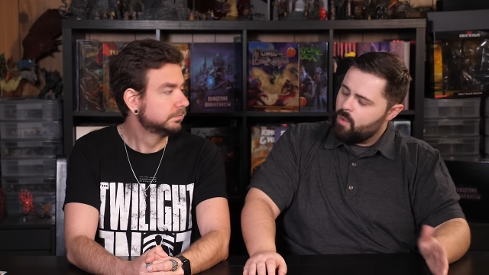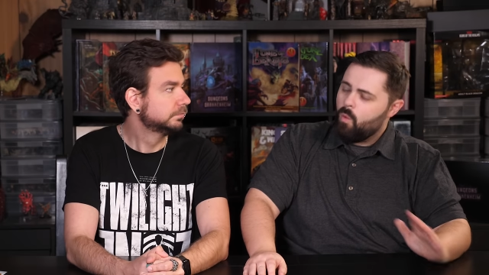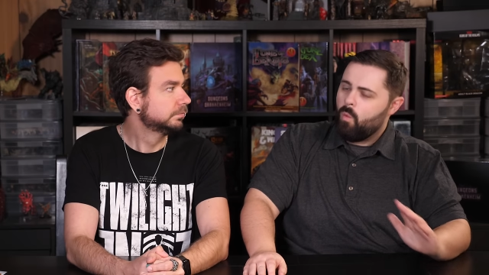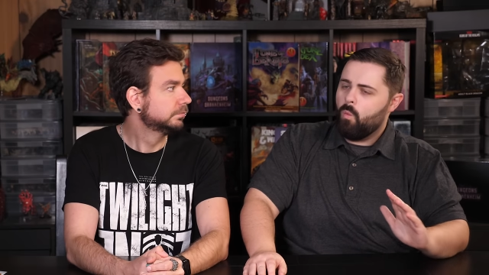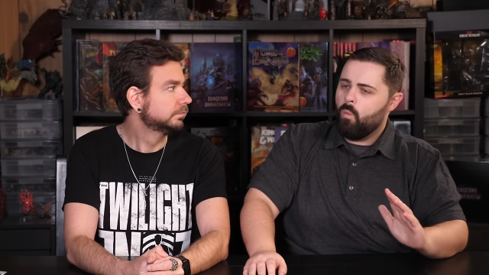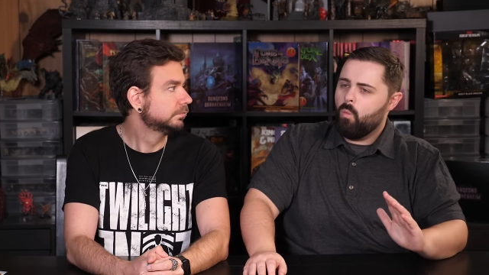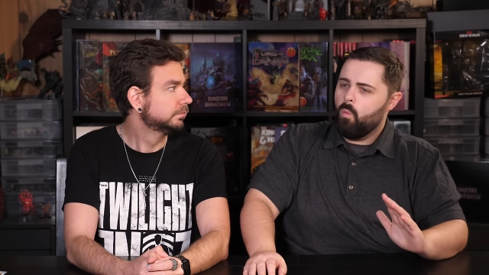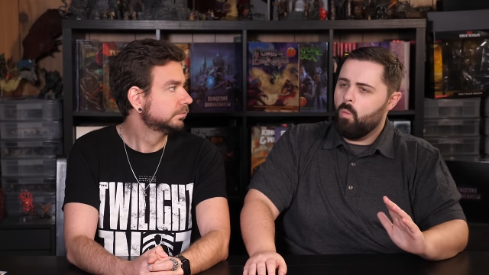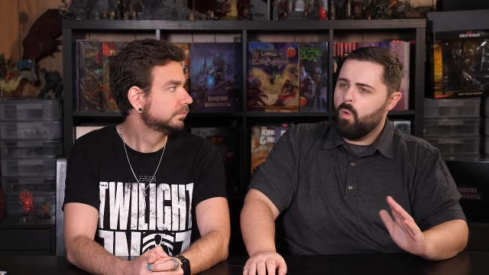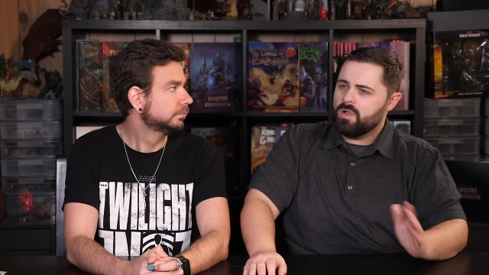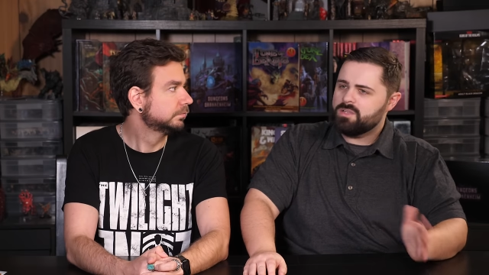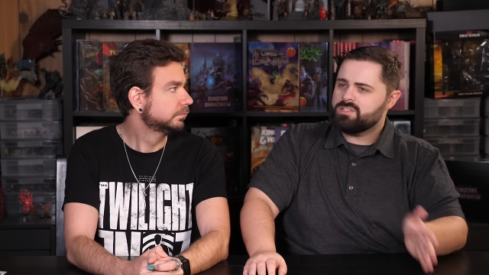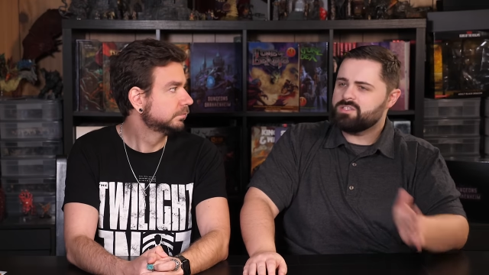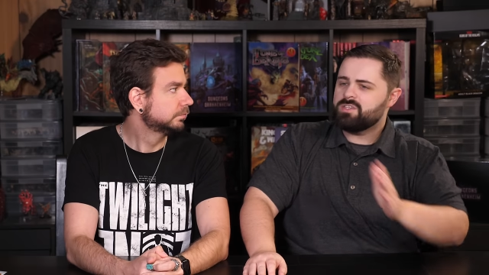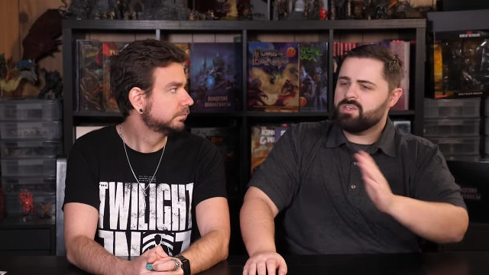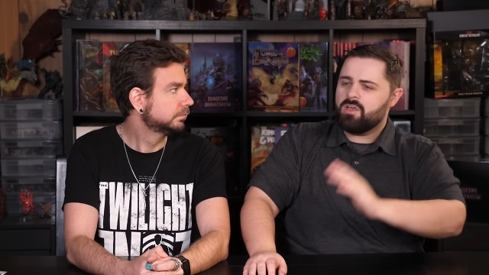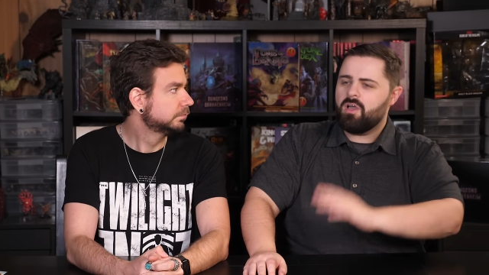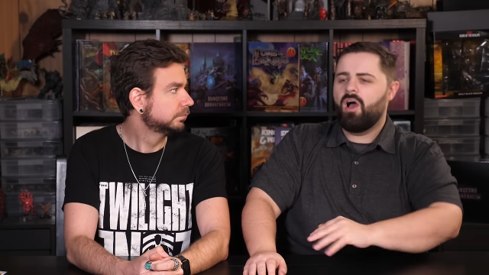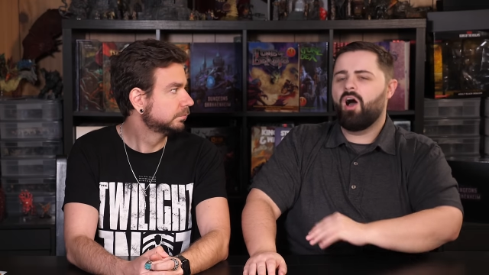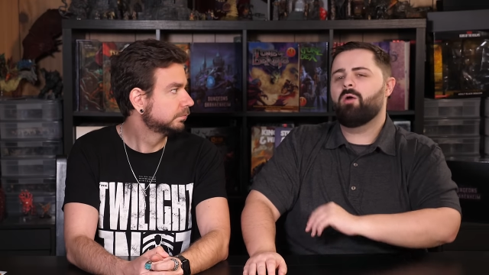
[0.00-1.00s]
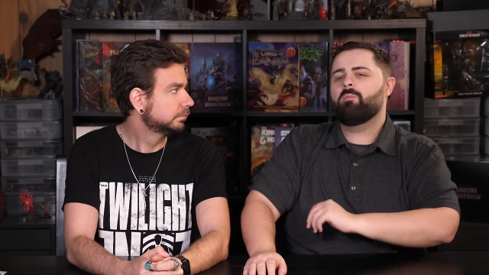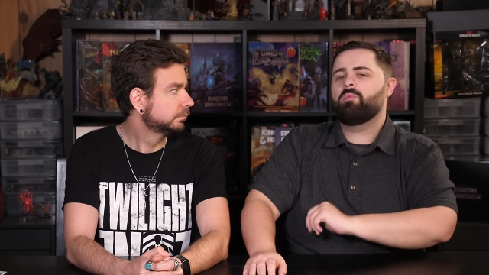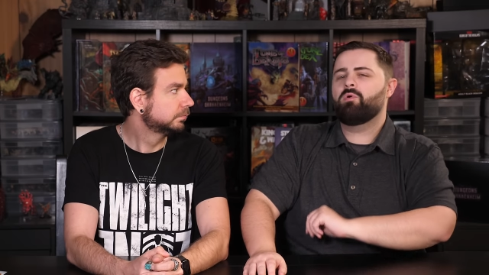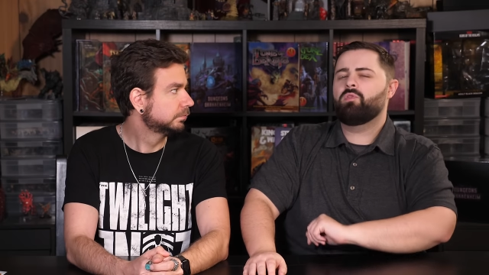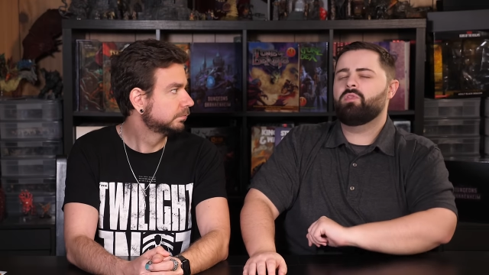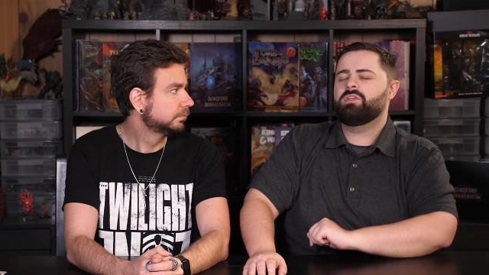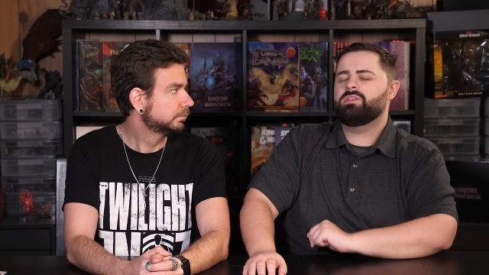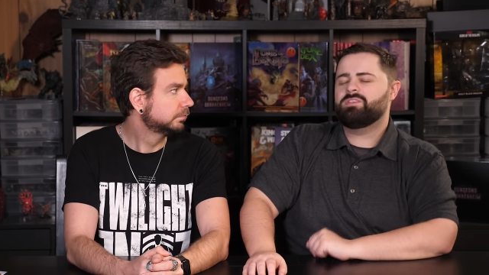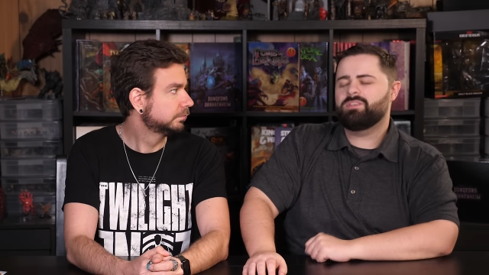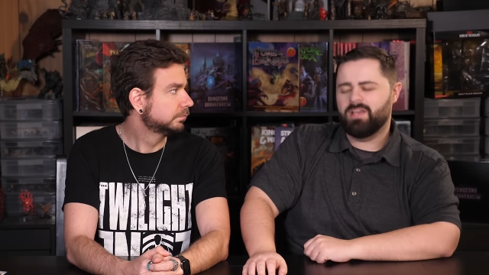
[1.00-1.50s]
Speaker 1: what's the combo
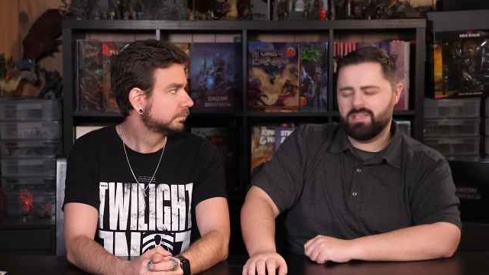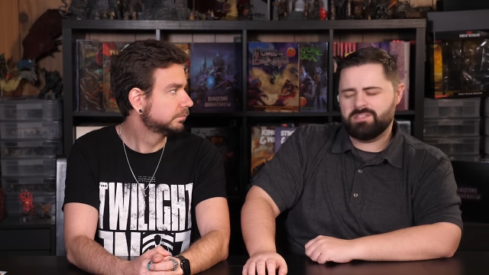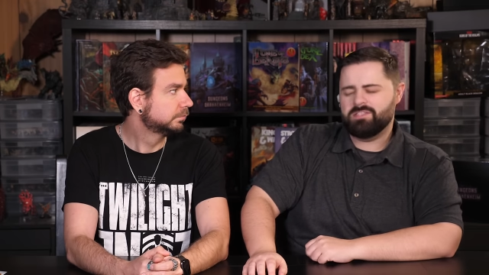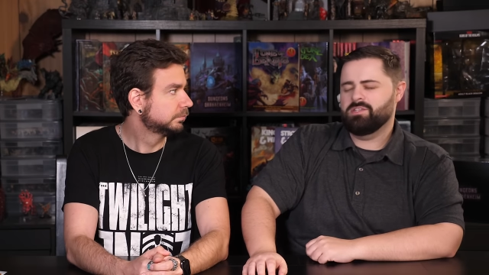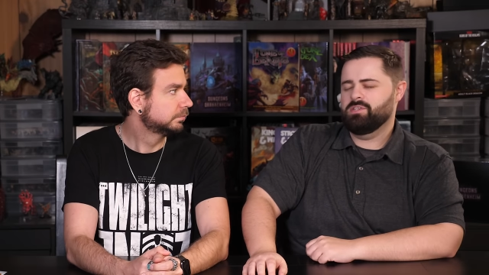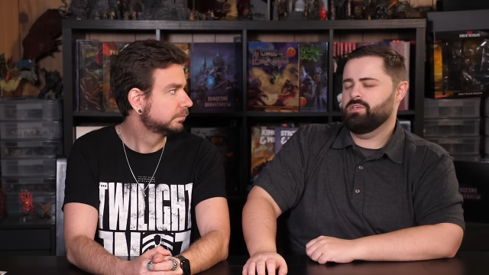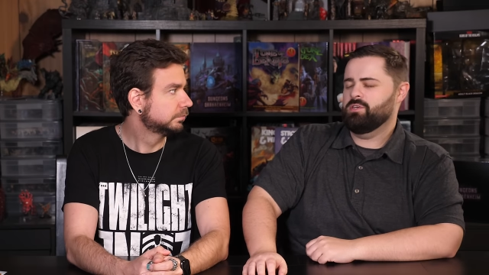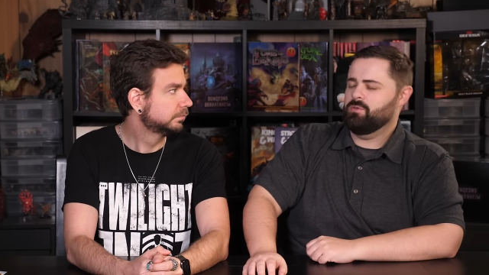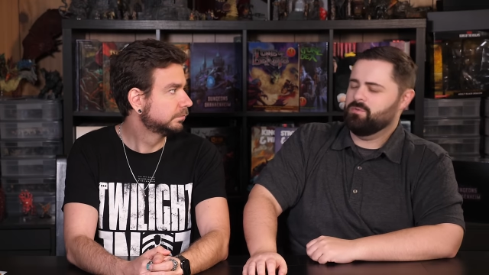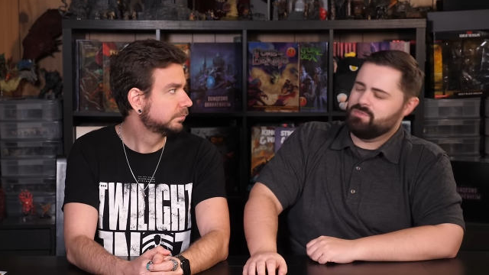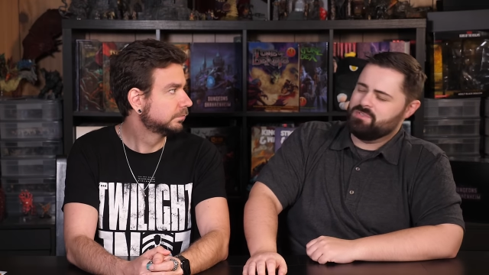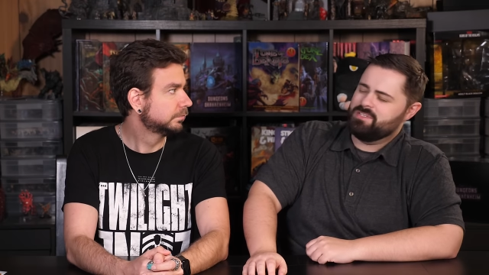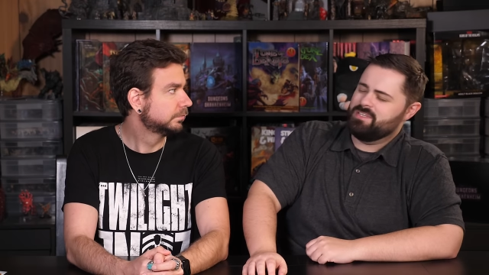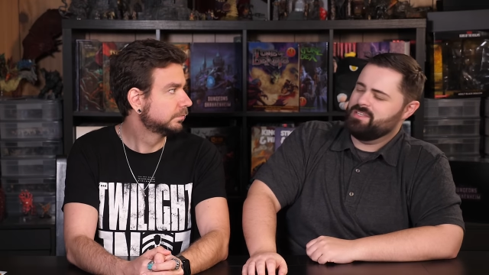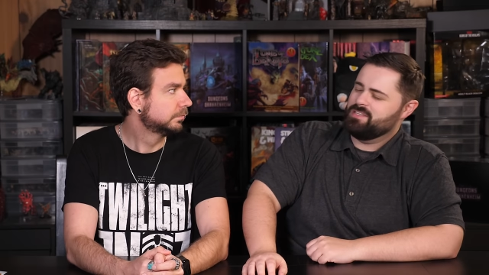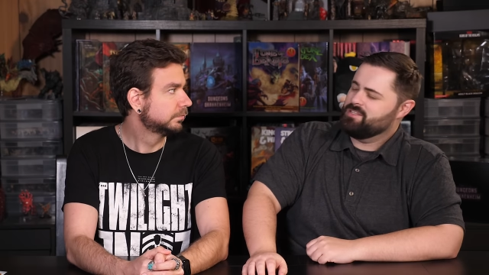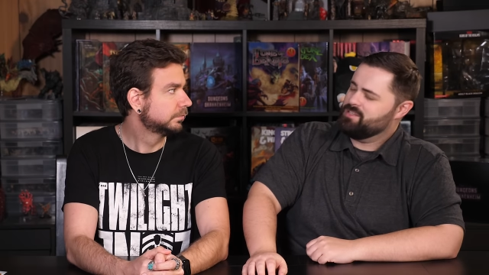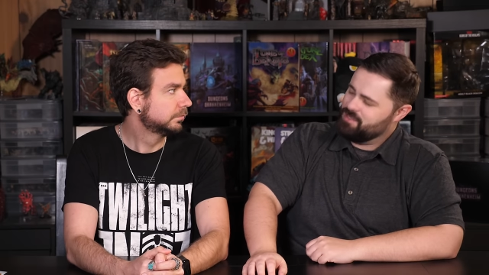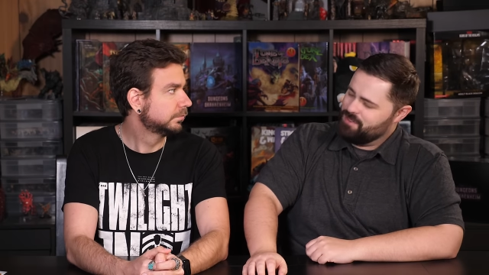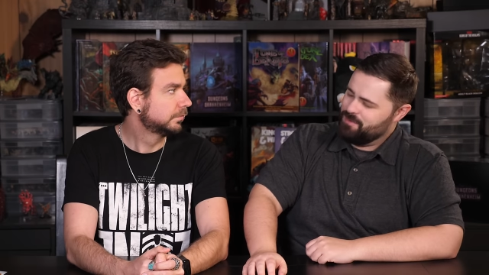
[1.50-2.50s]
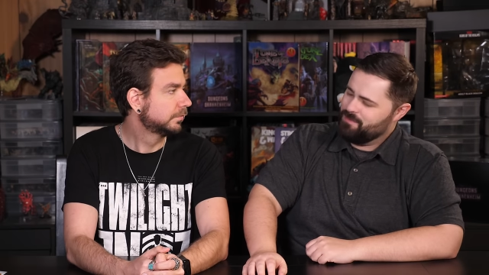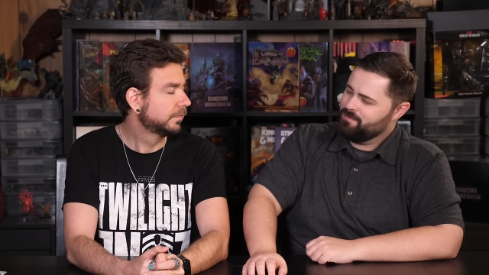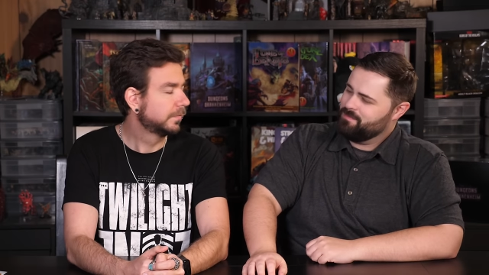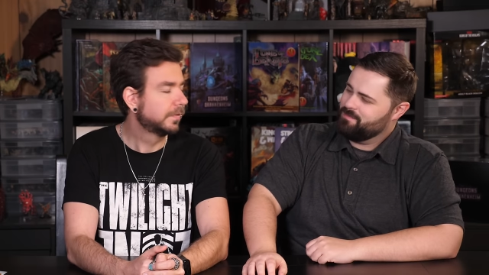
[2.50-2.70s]
that doesn't use these two?